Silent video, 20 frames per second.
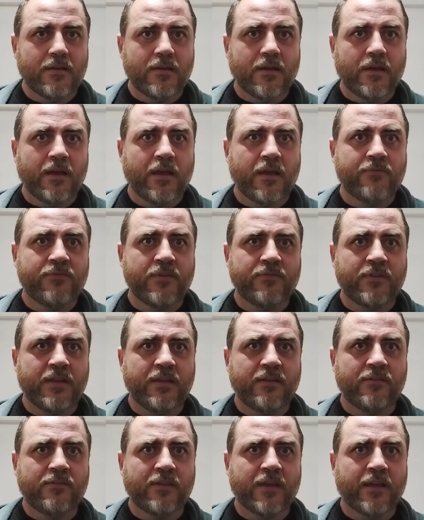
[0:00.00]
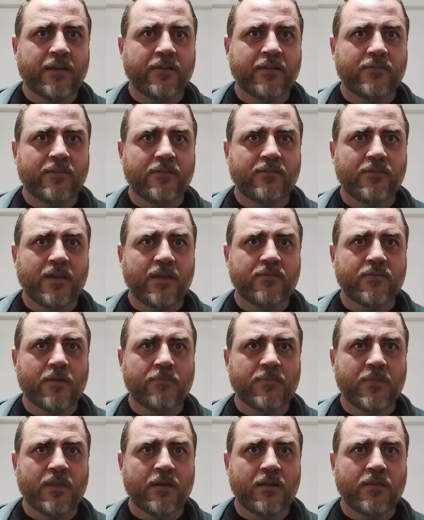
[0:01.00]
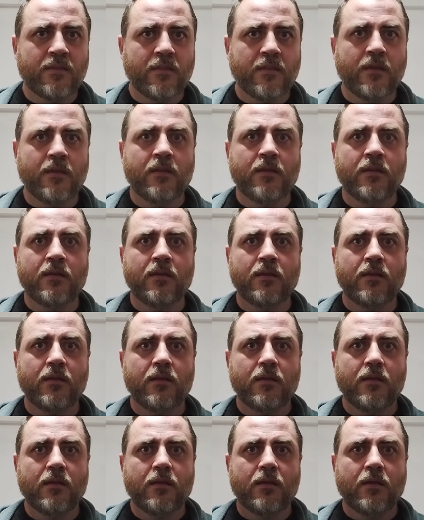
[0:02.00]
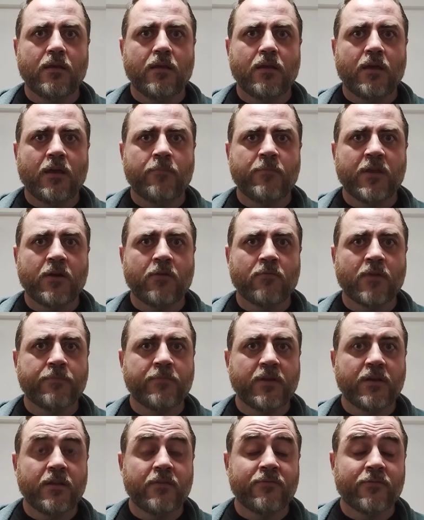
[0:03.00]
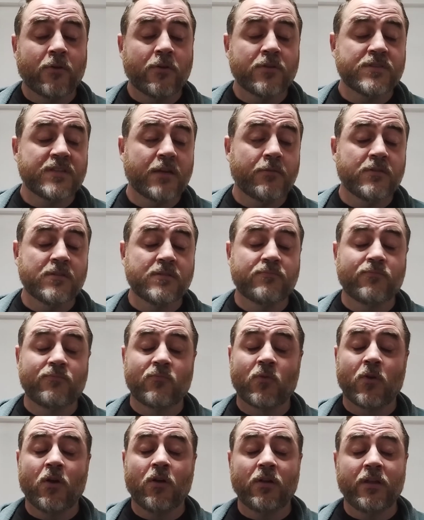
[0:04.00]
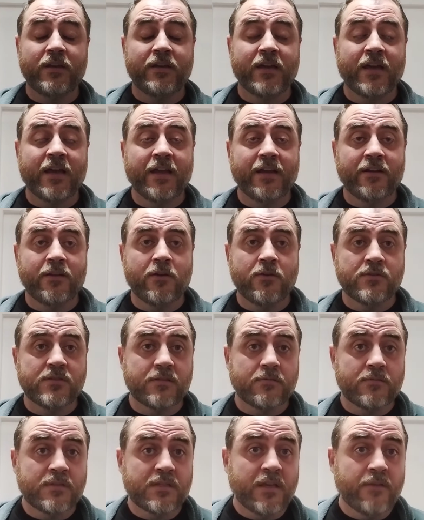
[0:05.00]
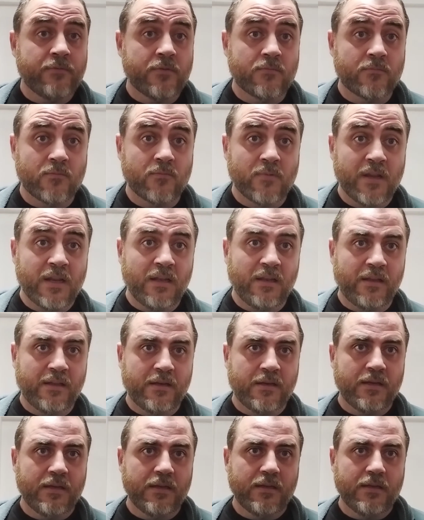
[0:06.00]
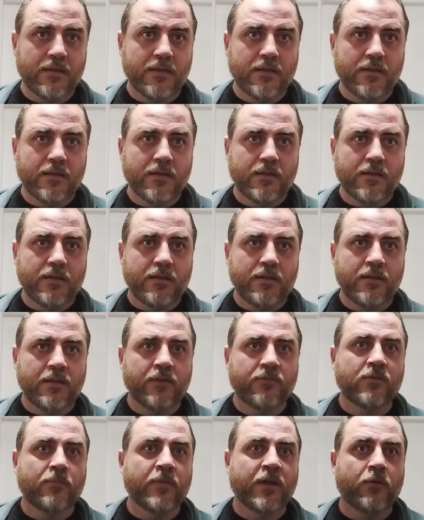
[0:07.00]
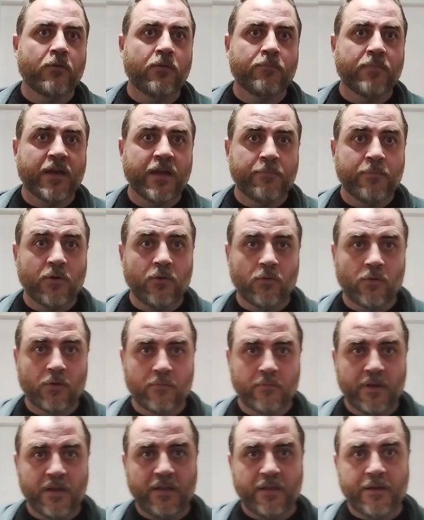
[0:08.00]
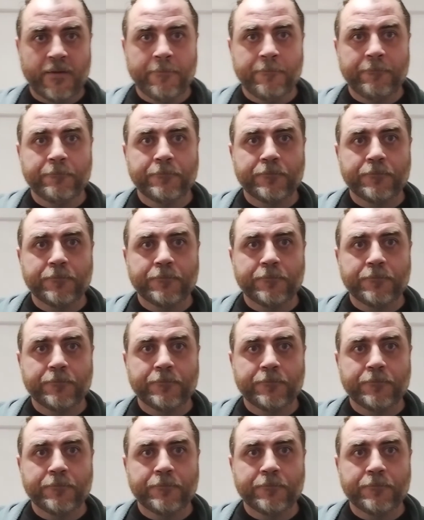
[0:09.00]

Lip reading: I get 15 seconds to say something, and then I'm interrupted. At first, I was wrongly diagnosed. I was given Ritalin. You give somebody with bipolar Ritalin,